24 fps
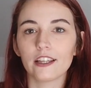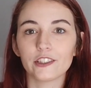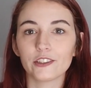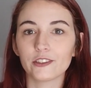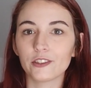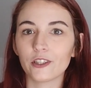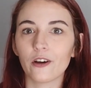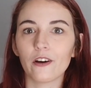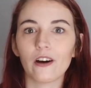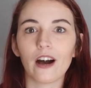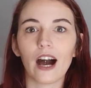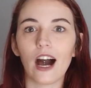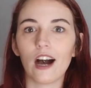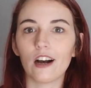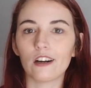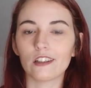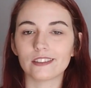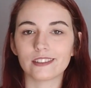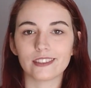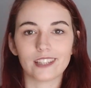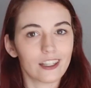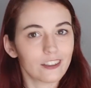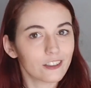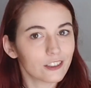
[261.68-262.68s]
you know how
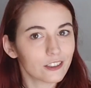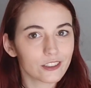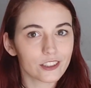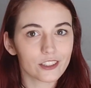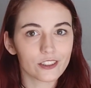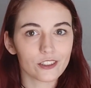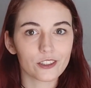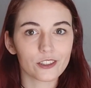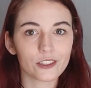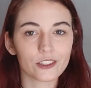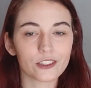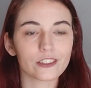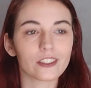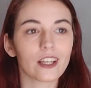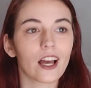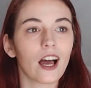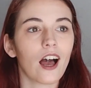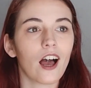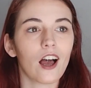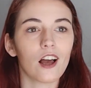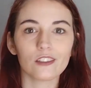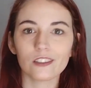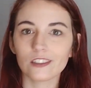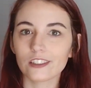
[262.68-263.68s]
dinosaurs
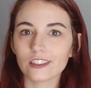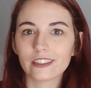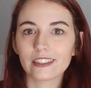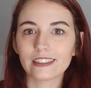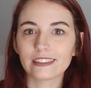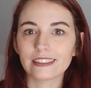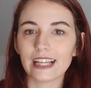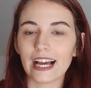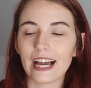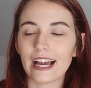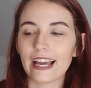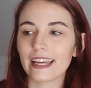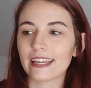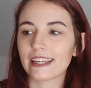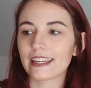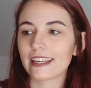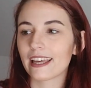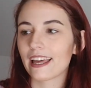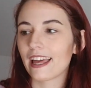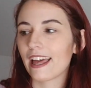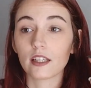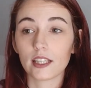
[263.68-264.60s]
look like.